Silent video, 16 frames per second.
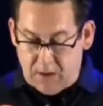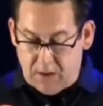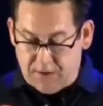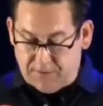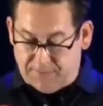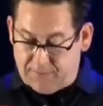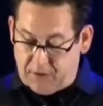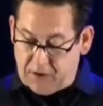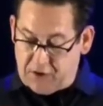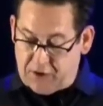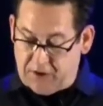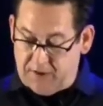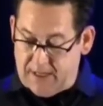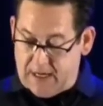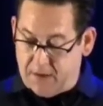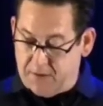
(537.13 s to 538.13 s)
to function
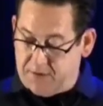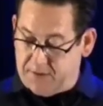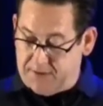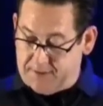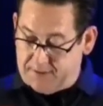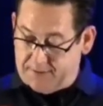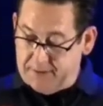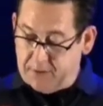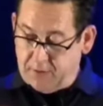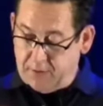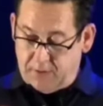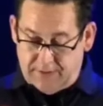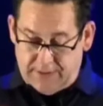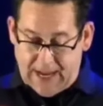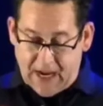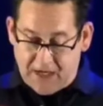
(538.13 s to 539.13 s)
down to the literal
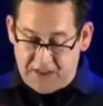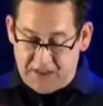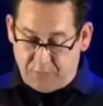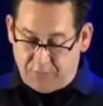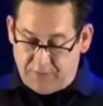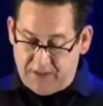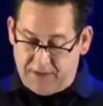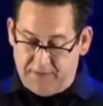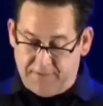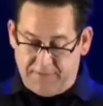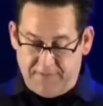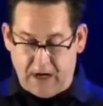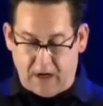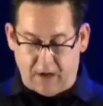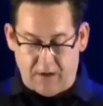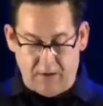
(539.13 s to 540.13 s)
last breath of
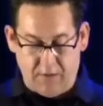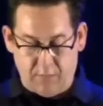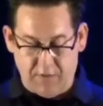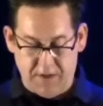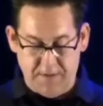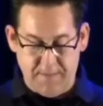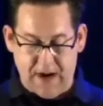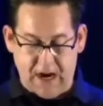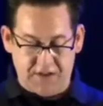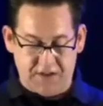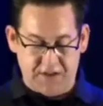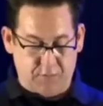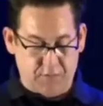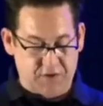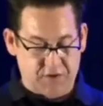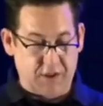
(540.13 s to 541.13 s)
air when the
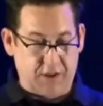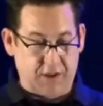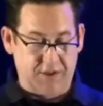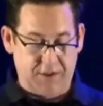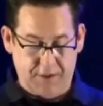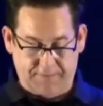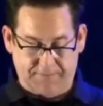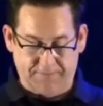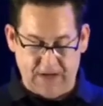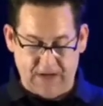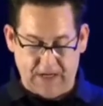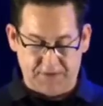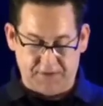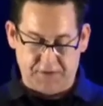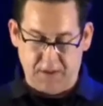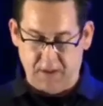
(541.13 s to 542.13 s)
mask would suck to your
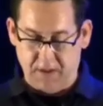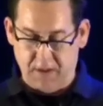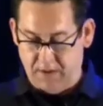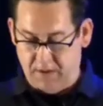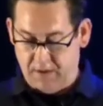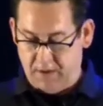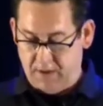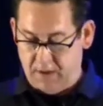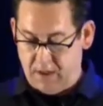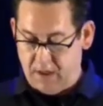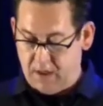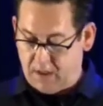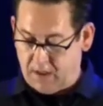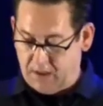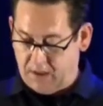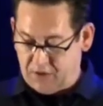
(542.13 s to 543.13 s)
face.
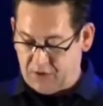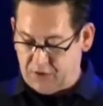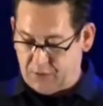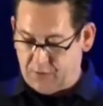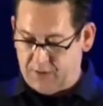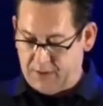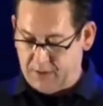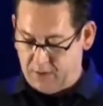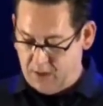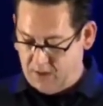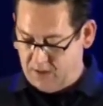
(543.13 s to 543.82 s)
I assure you,